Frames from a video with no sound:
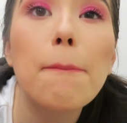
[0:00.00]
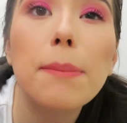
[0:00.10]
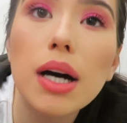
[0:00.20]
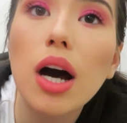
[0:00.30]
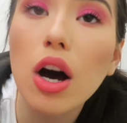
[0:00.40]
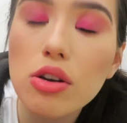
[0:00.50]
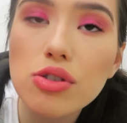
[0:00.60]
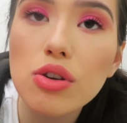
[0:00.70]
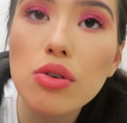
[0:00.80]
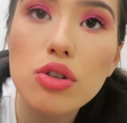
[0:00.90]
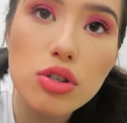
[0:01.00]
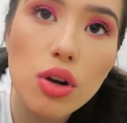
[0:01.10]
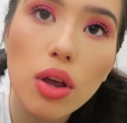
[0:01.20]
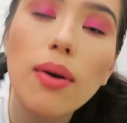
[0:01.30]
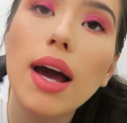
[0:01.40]
but also to
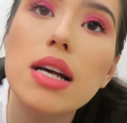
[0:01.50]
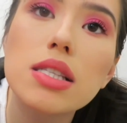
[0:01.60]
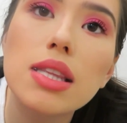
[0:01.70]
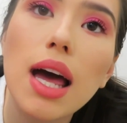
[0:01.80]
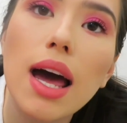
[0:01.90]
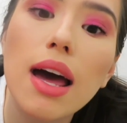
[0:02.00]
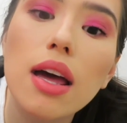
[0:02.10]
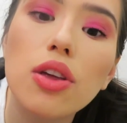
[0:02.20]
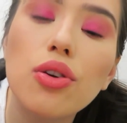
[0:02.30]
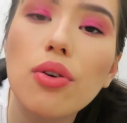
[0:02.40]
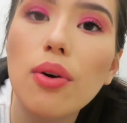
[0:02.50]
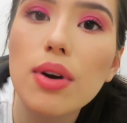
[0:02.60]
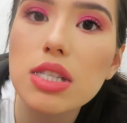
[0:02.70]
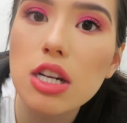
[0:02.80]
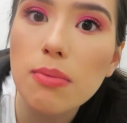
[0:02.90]
show you guys that you don't
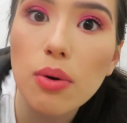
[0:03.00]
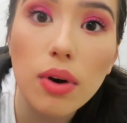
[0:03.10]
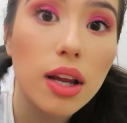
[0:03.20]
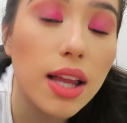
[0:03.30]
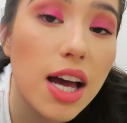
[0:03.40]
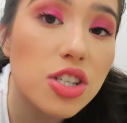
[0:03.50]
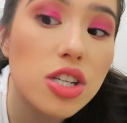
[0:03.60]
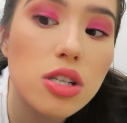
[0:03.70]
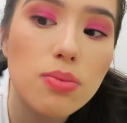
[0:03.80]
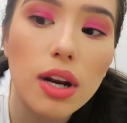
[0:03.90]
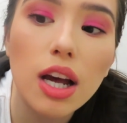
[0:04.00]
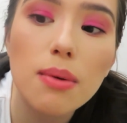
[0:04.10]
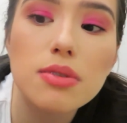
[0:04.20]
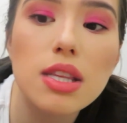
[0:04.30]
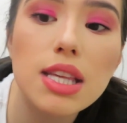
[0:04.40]
always need to be wearing lashes when it
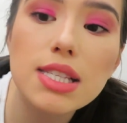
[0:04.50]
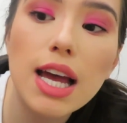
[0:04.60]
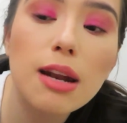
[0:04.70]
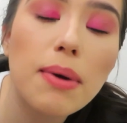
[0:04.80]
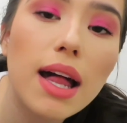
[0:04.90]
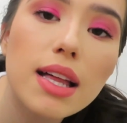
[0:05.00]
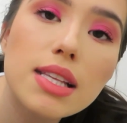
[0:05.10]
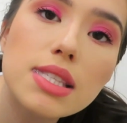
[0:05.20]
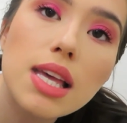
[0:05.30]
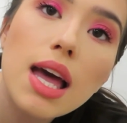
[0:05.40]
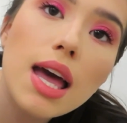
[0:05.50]
comes to these kind of palettes.